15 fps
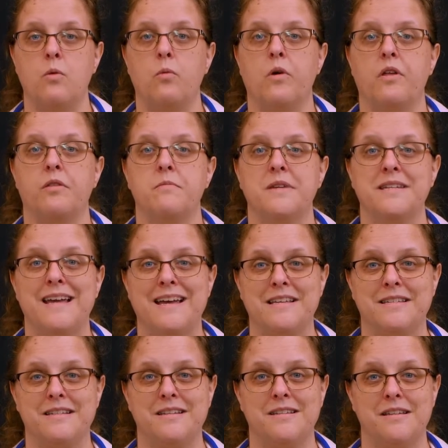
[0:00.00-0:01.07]
with
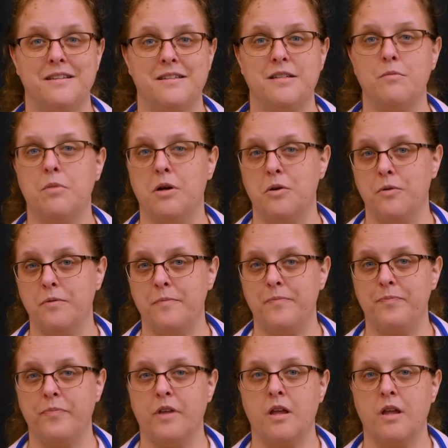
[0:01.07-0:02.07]
metastasis to bone,